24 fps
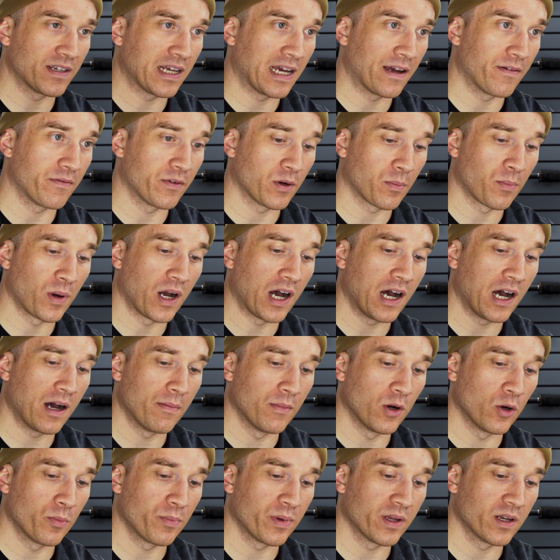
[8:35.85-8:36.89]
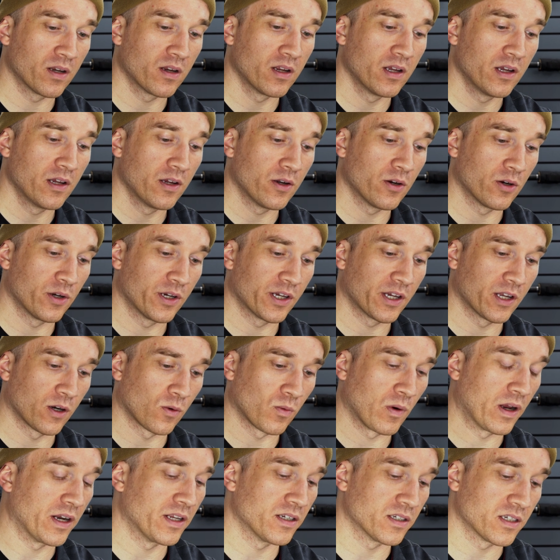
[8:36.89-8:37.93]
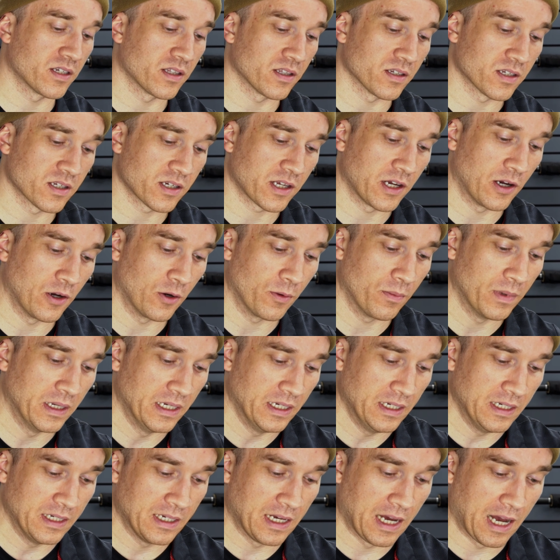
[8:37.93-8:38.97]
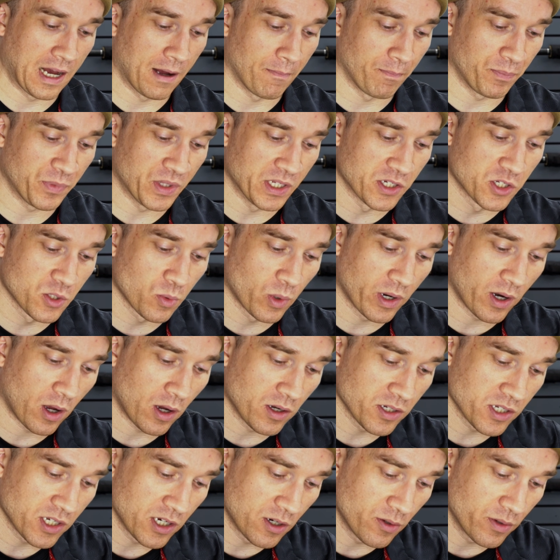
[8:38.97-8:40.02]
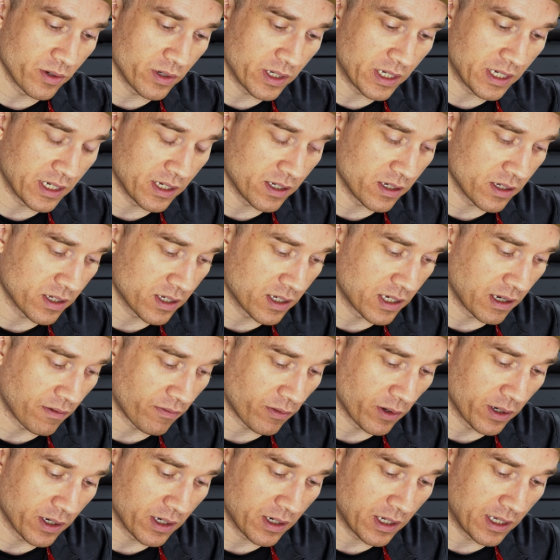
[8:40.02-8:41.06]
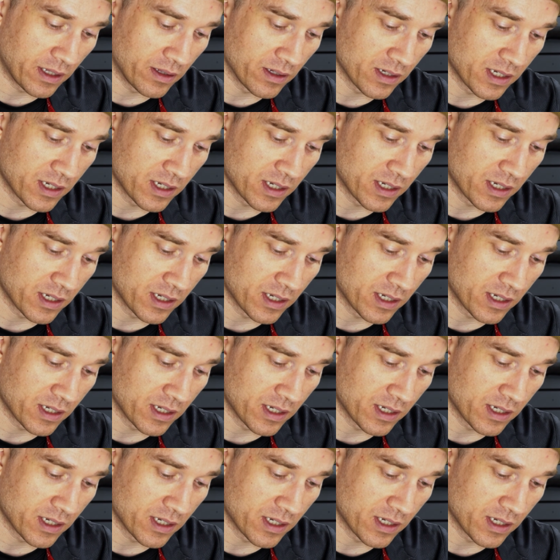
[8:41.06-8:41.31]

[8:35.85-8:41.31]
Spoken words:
to have your palm open or you're going to run into the scope. This one also is different in the